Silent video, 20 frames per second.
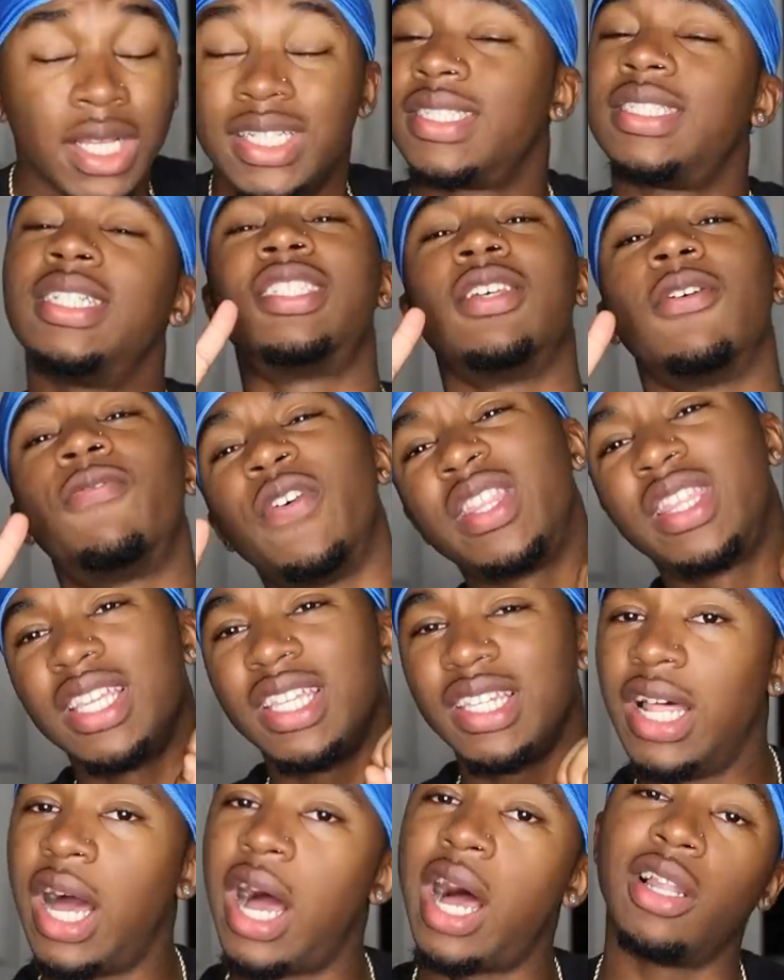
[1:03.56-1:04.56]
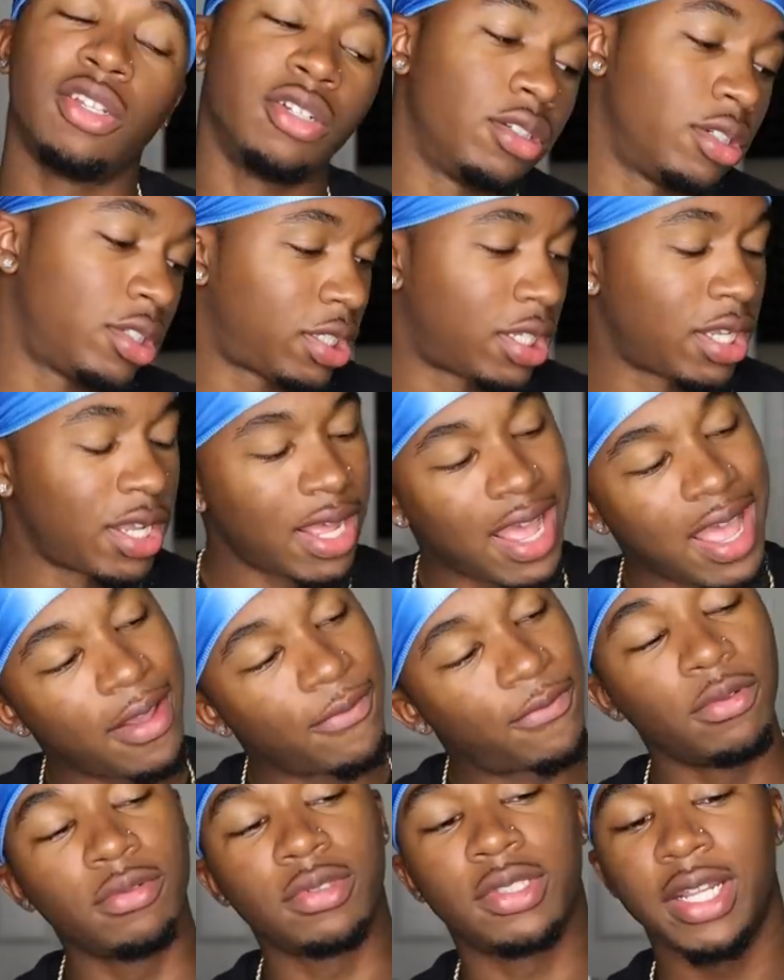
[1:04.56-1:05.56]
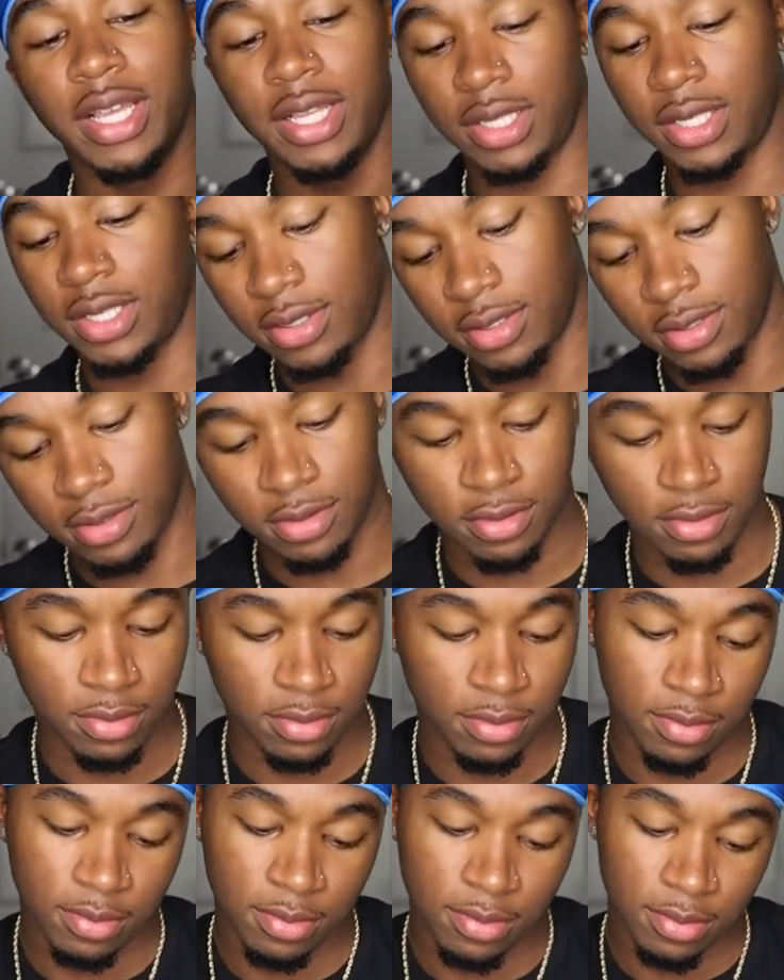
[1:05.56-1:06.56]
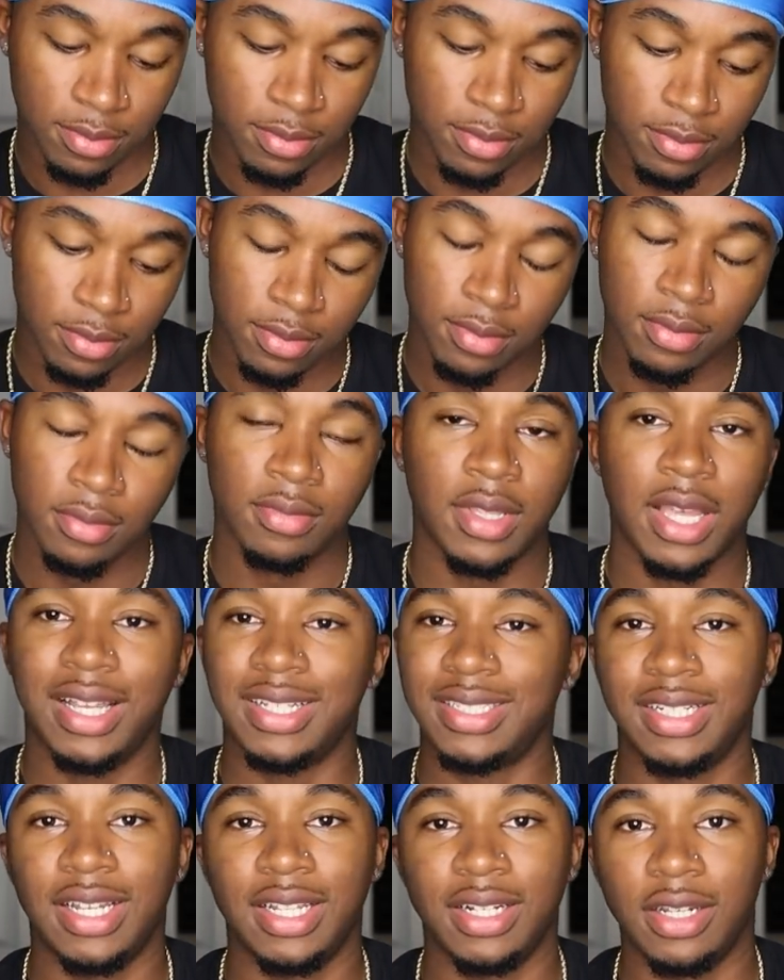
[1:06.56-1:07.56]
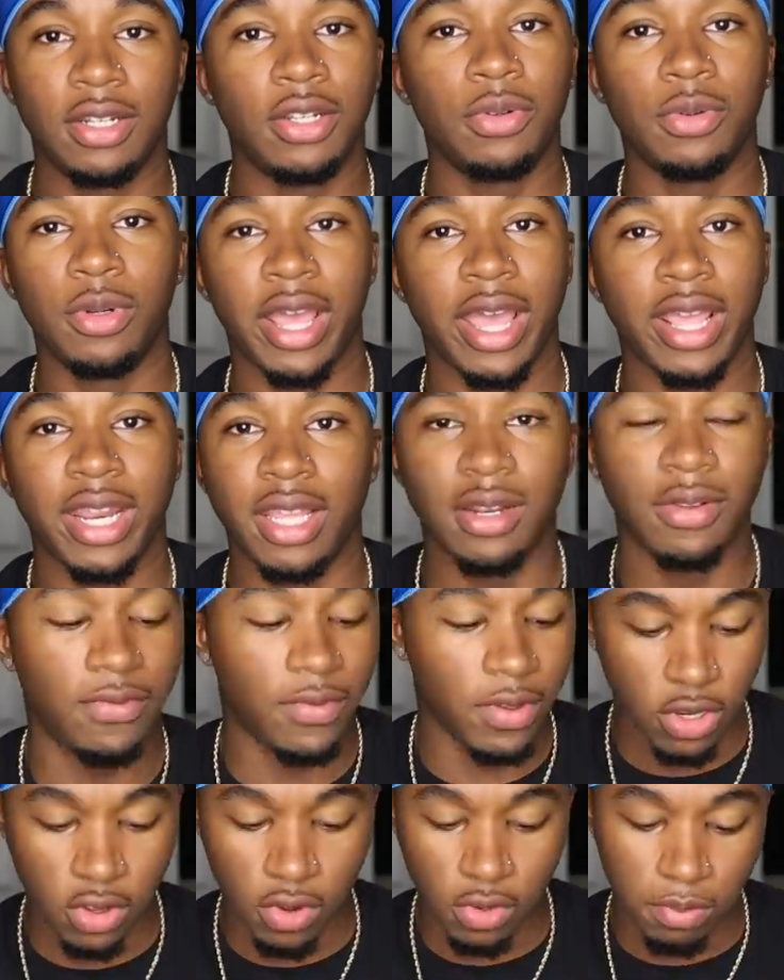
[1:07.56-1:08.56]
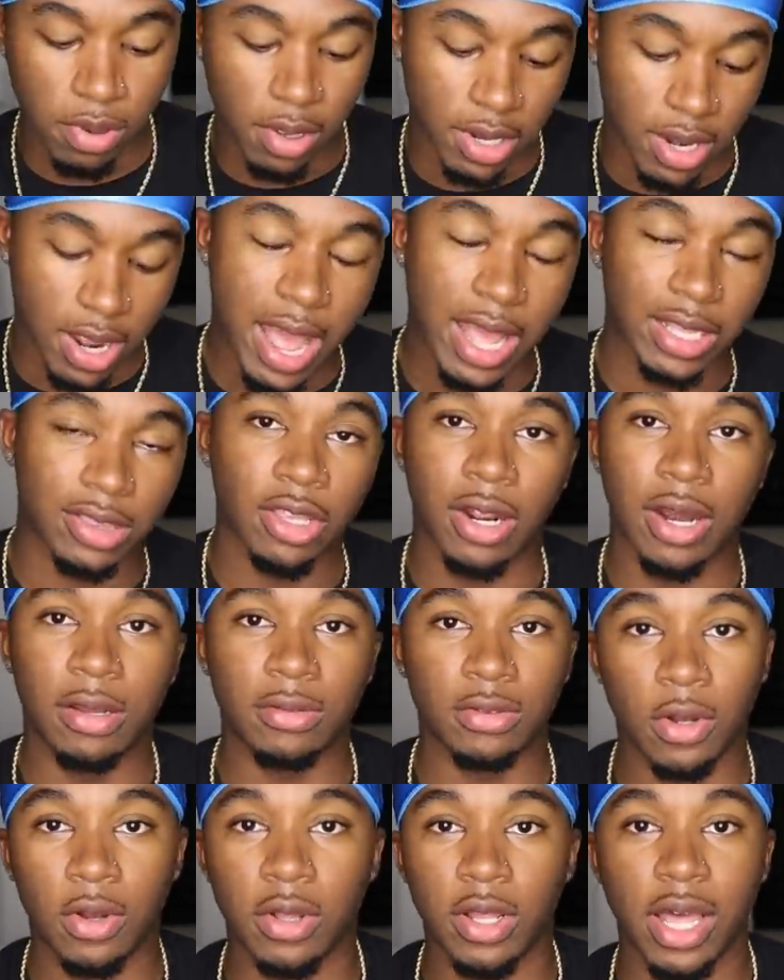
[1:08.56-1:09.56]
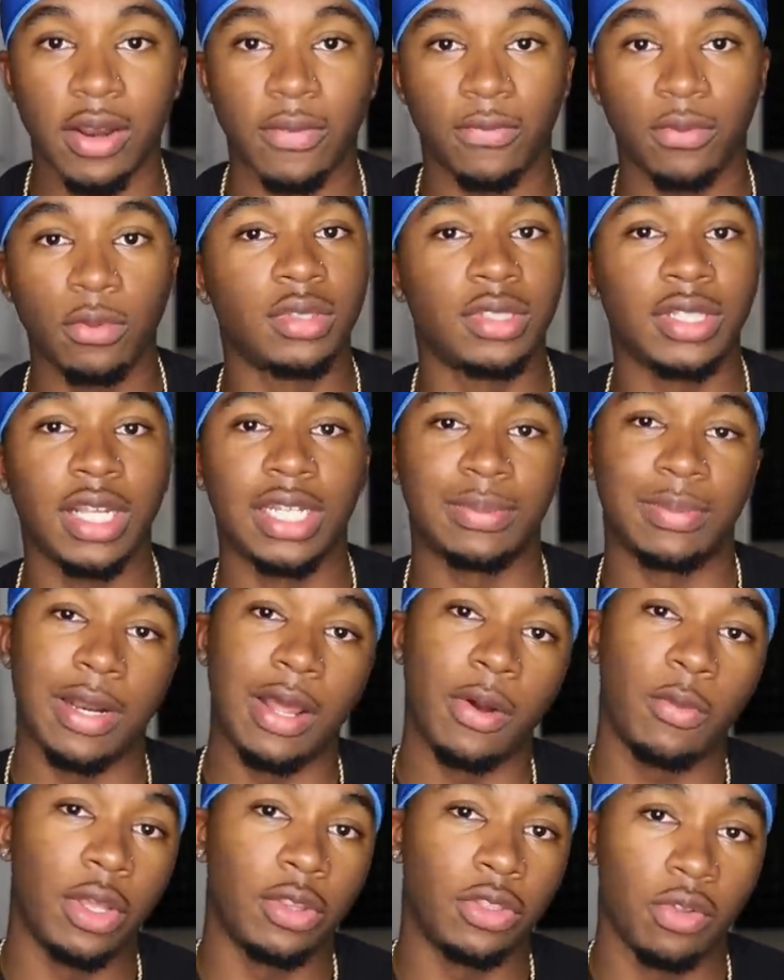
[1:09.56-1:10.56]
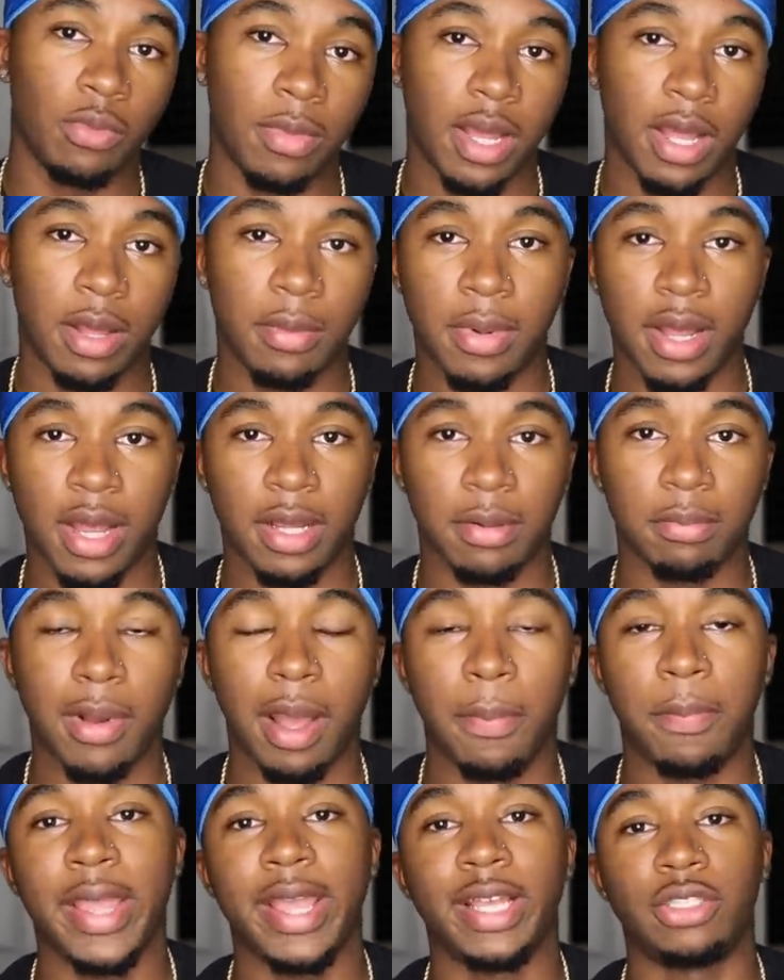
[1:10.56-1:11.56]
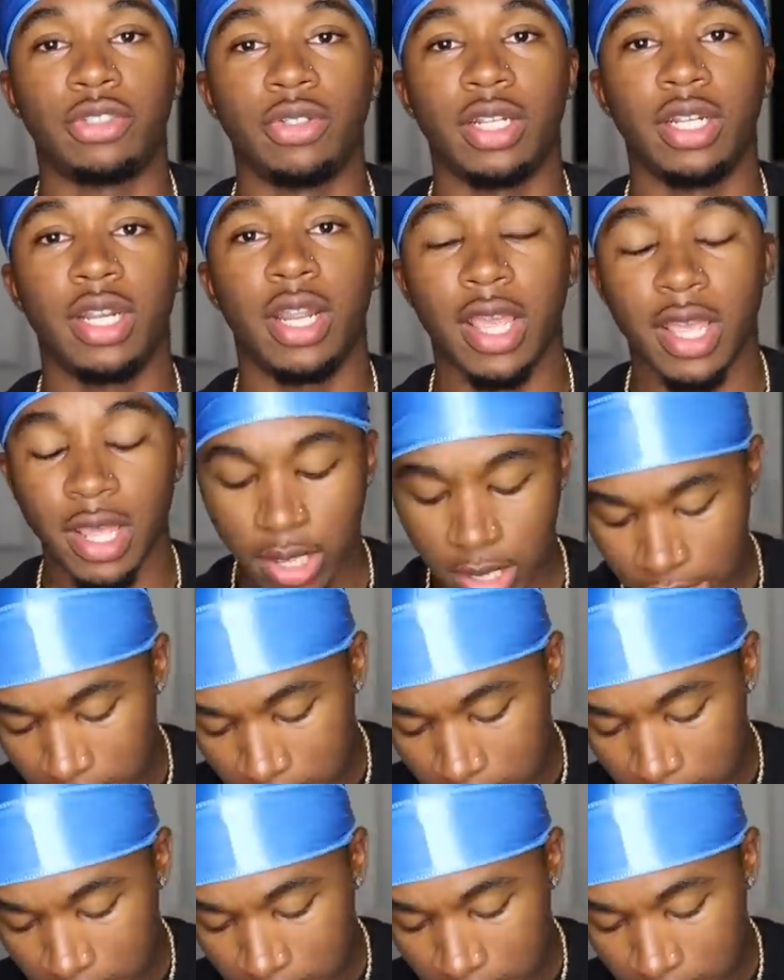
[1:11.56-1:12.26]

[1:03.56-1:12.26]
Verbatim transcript: Since the fifty dollars, I had fruit snacks. That has nothing to do with any of the video, but I thought I was all out of fruit snacks, but I went through my, my, my pantry today,